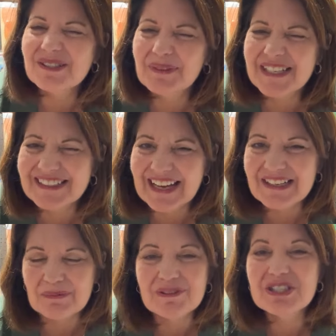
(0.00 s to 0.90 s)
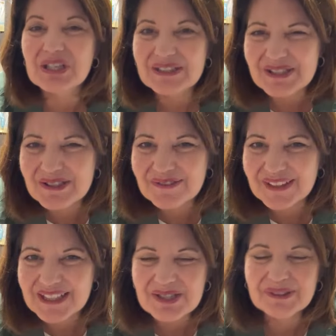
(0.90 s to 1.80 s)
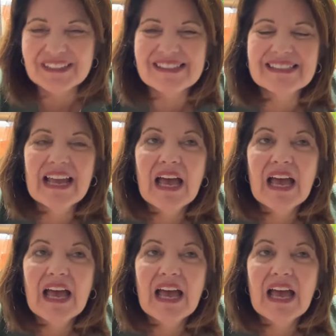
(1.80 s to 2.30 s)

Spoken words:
So we didn't end up with just 2 finished quilts.